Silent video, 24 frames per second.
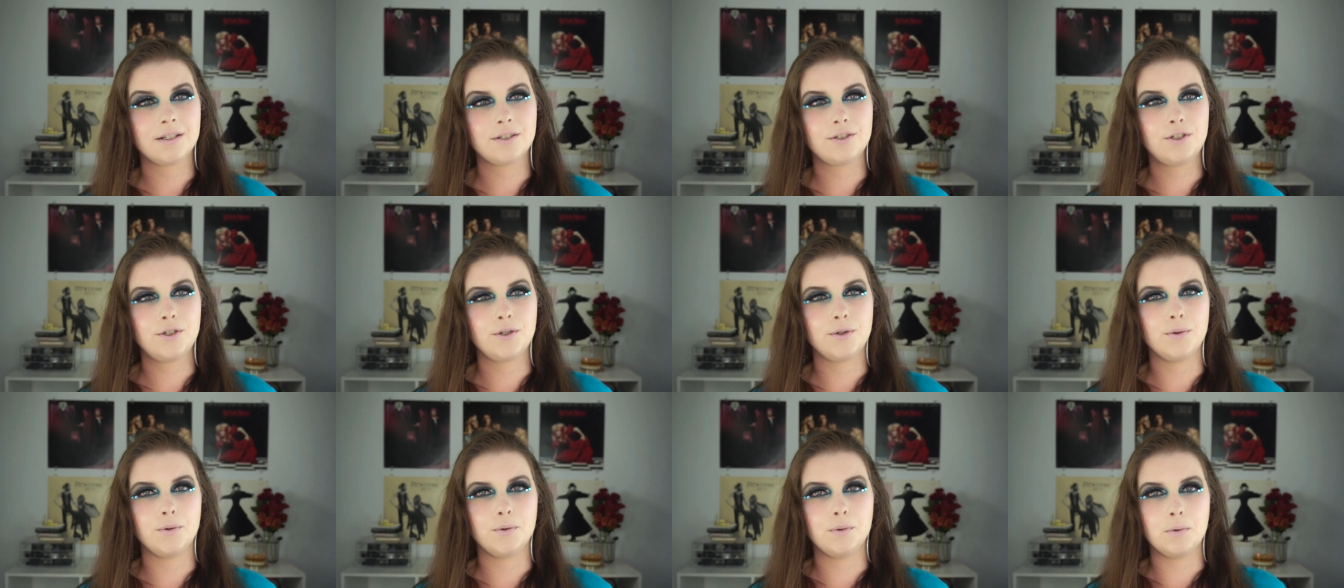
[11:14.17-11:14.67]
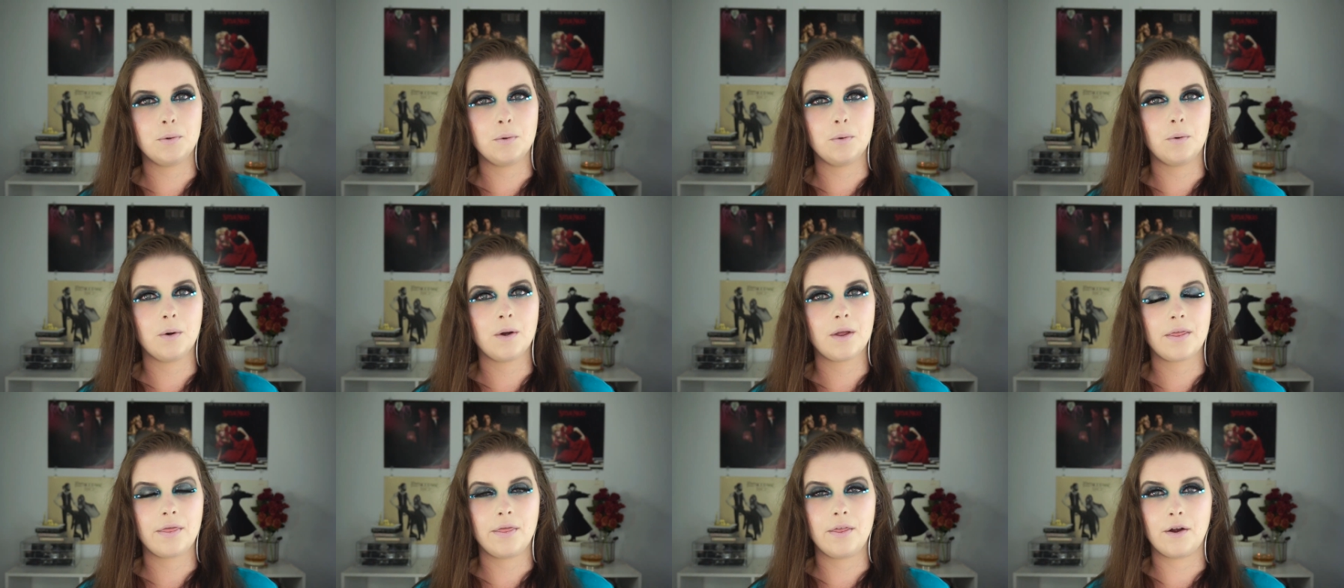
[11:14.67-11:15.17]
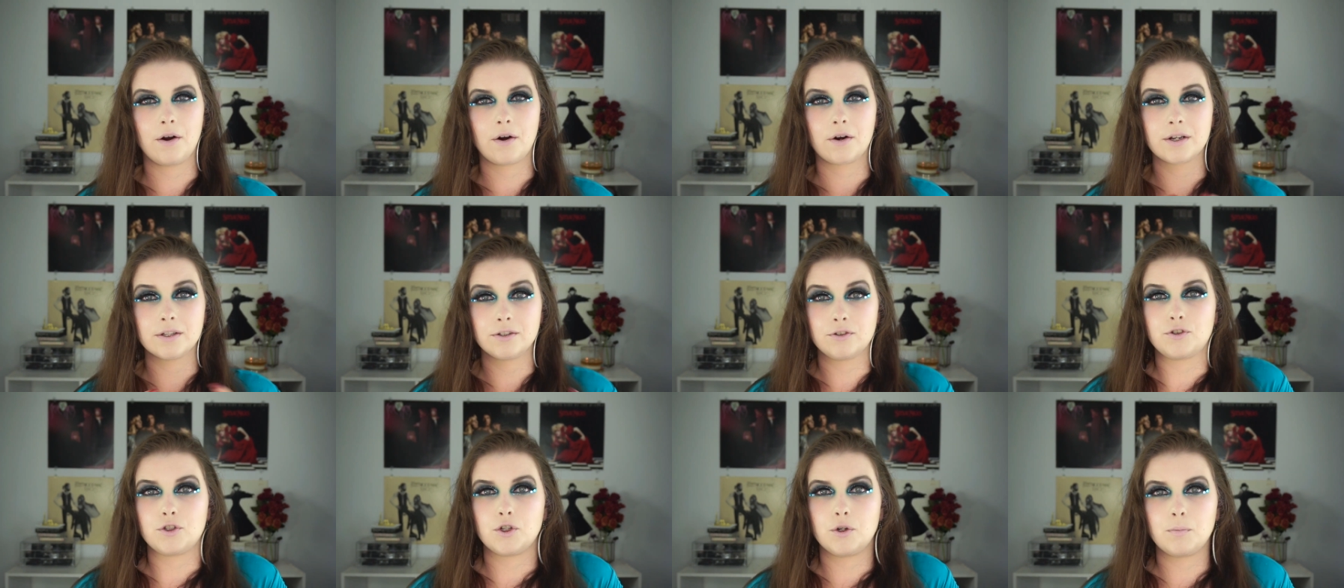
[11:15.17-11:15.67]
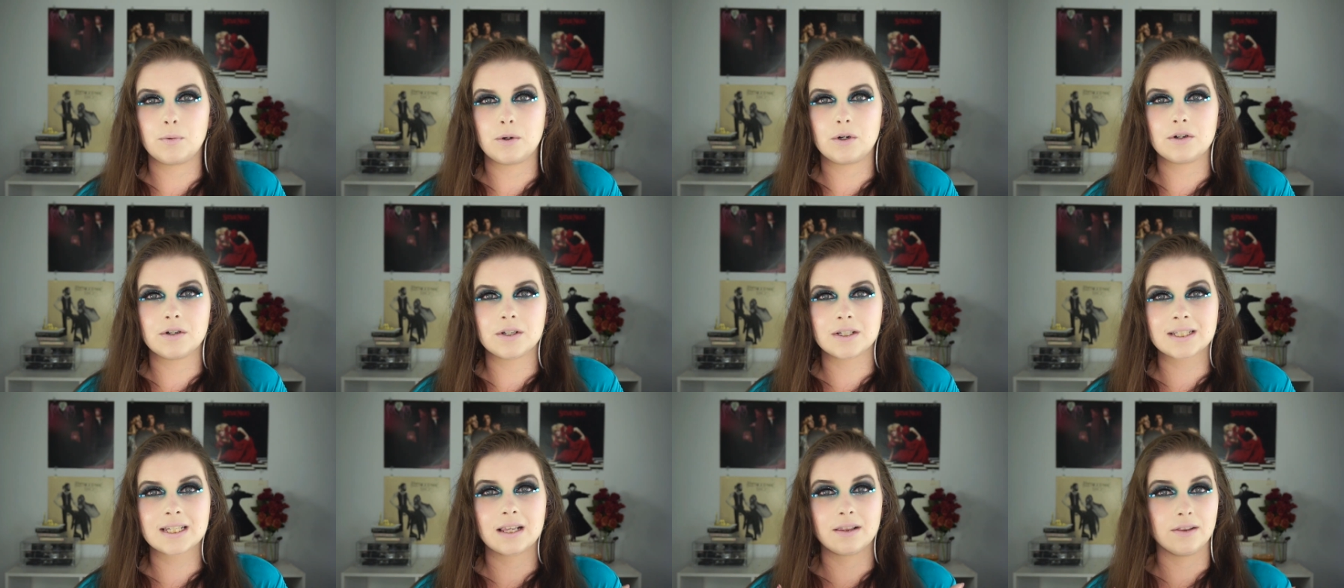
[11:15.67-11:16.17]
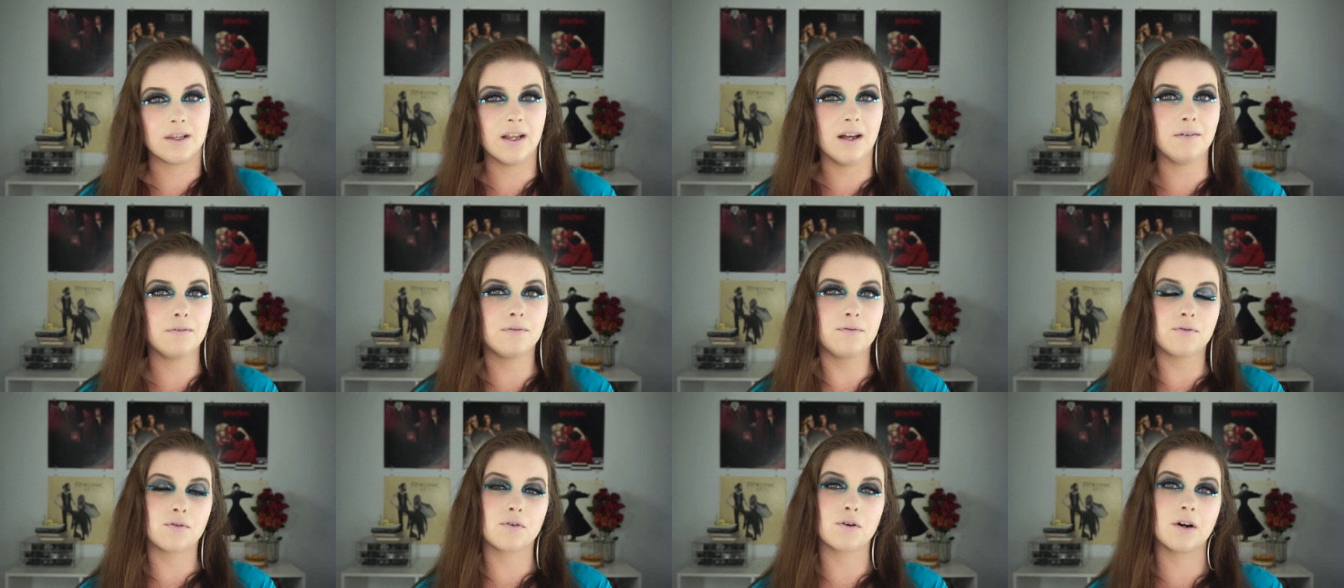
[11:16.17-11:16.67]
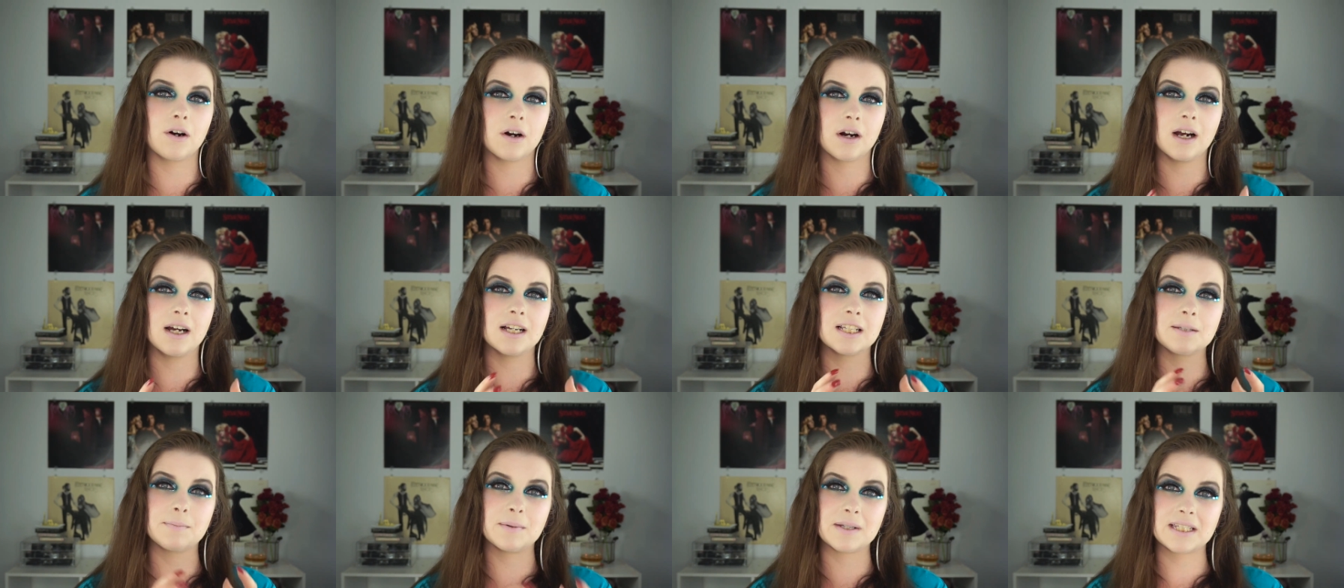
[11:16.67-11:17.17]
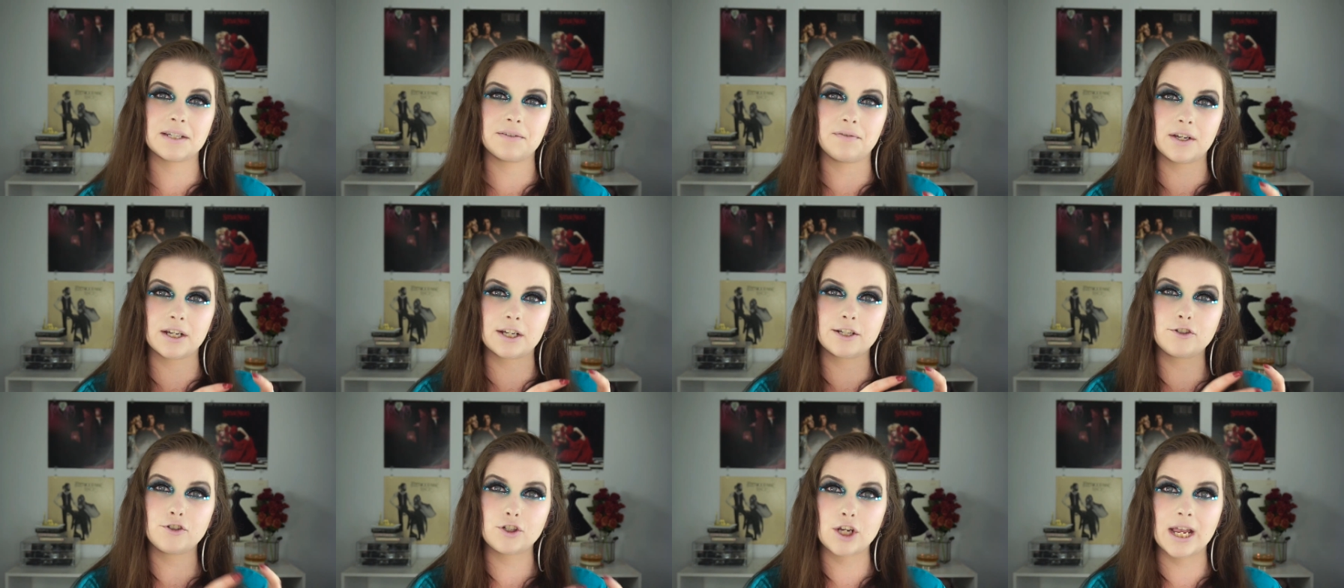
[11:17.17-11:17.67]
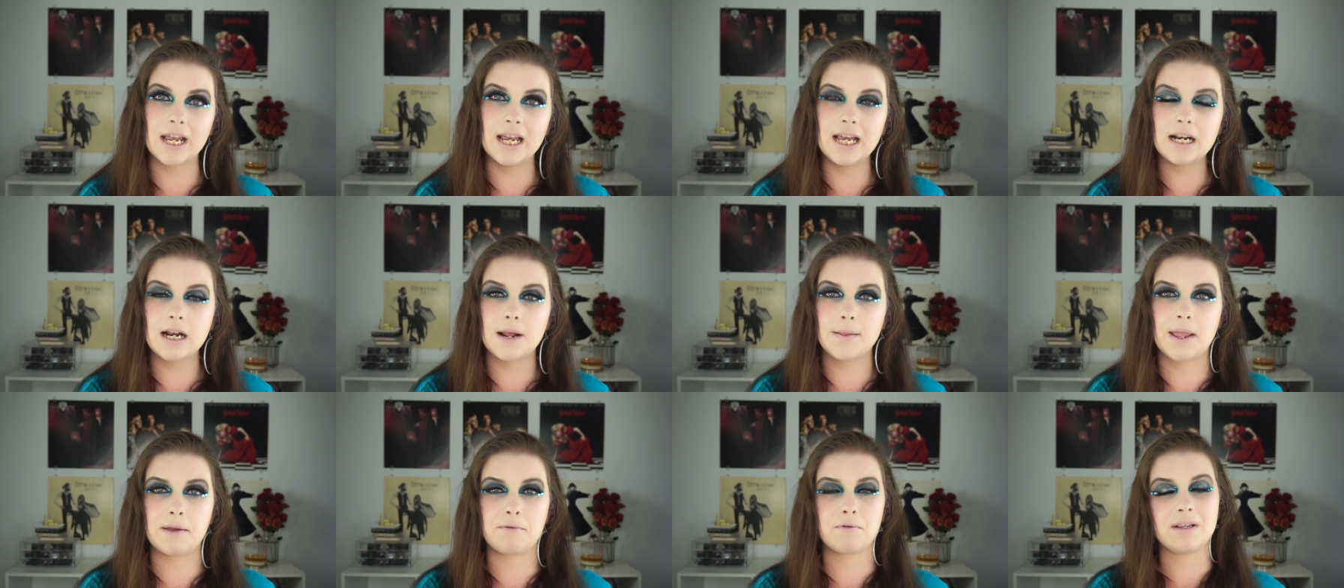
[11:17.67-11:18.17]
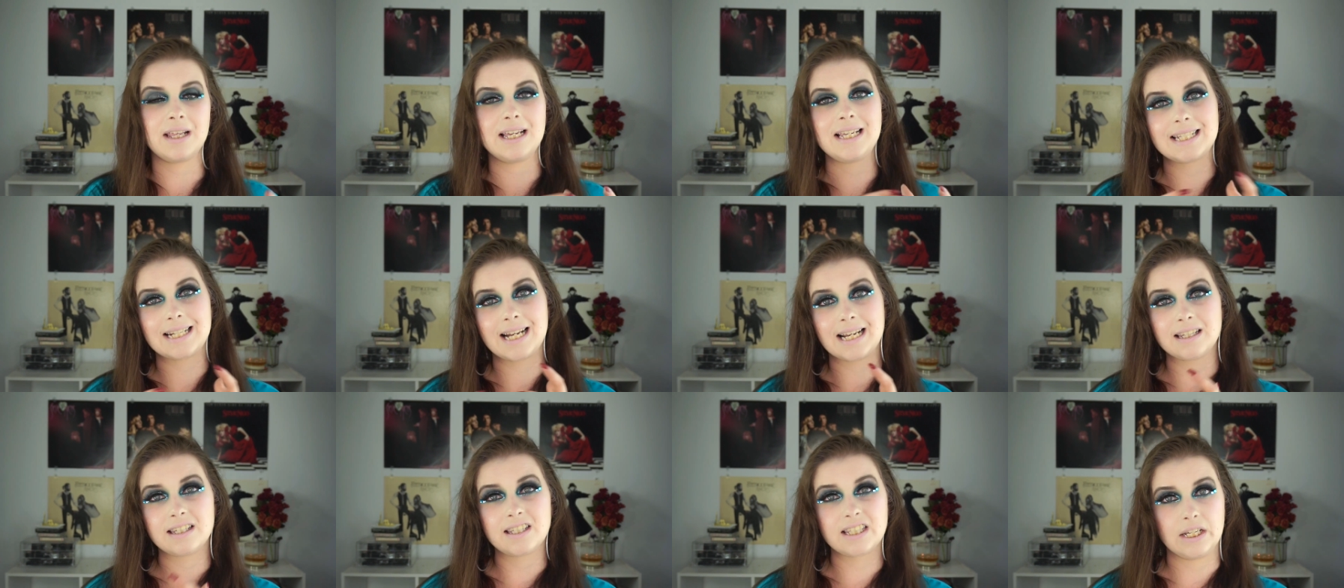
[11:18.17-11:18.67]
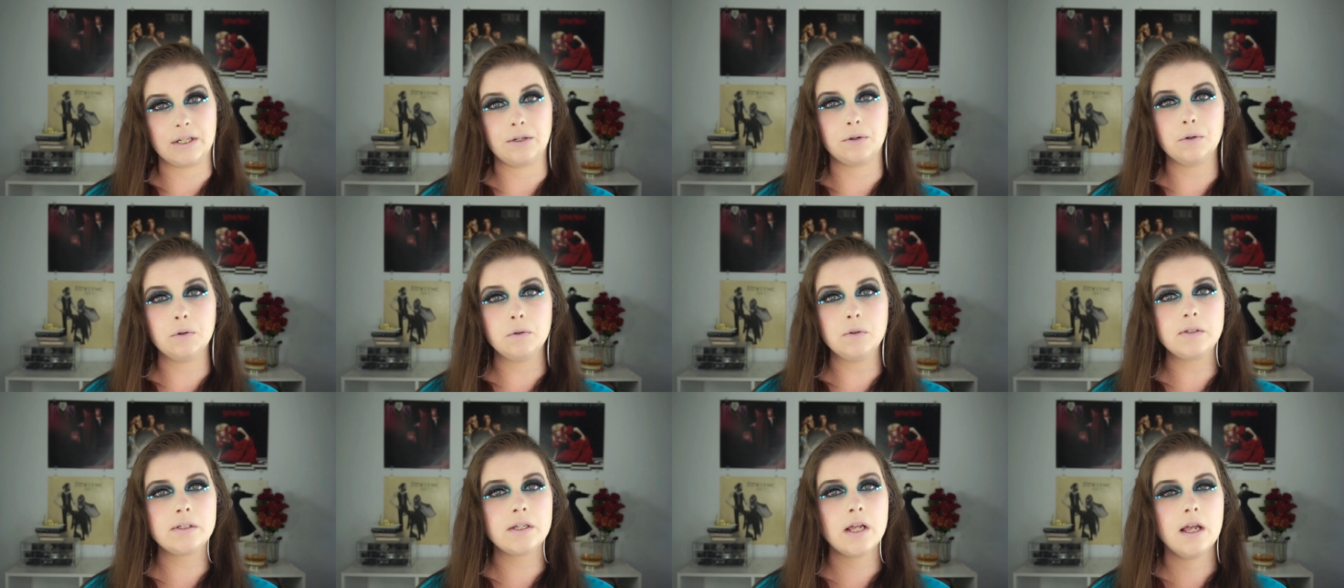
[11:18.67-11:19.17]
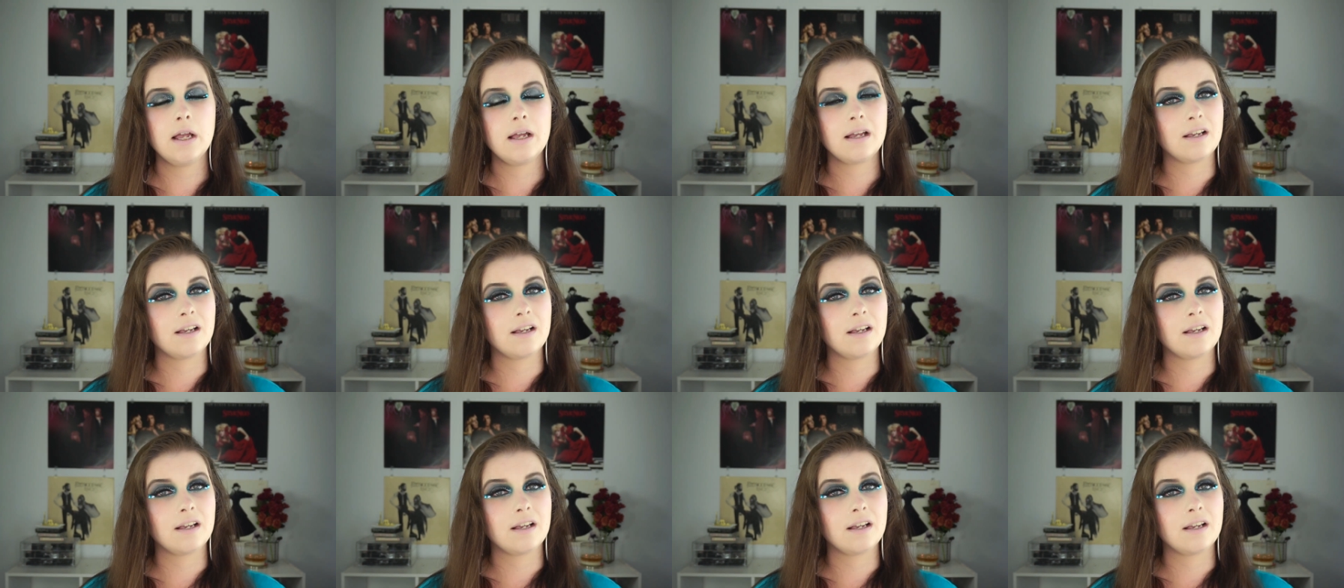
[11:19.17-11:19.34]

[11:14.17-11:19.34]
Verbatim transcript: to their consumers' love for a specific shade and they release it as singles,